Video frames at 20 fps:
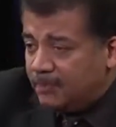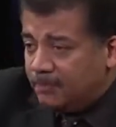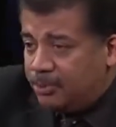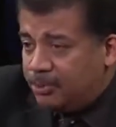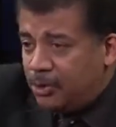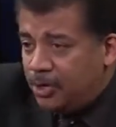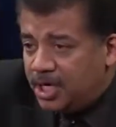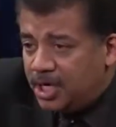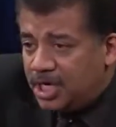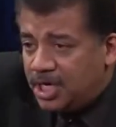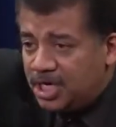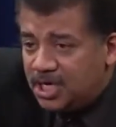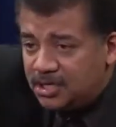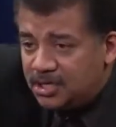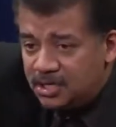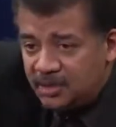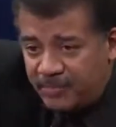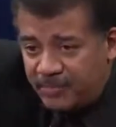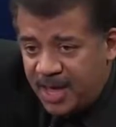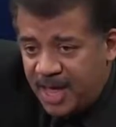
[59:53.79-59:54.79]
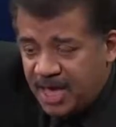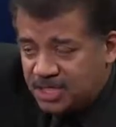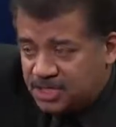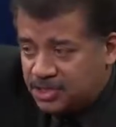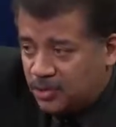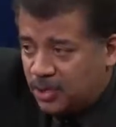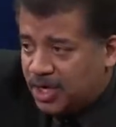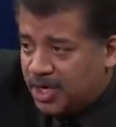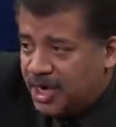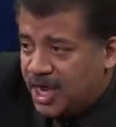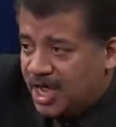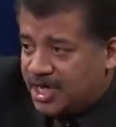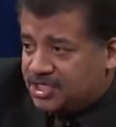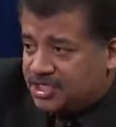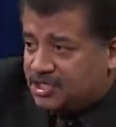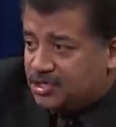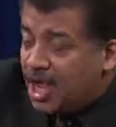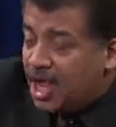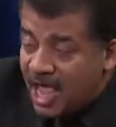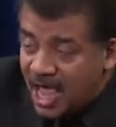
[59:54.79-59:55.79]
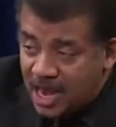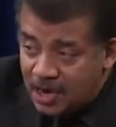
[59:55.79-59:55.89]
put it in the page organizer,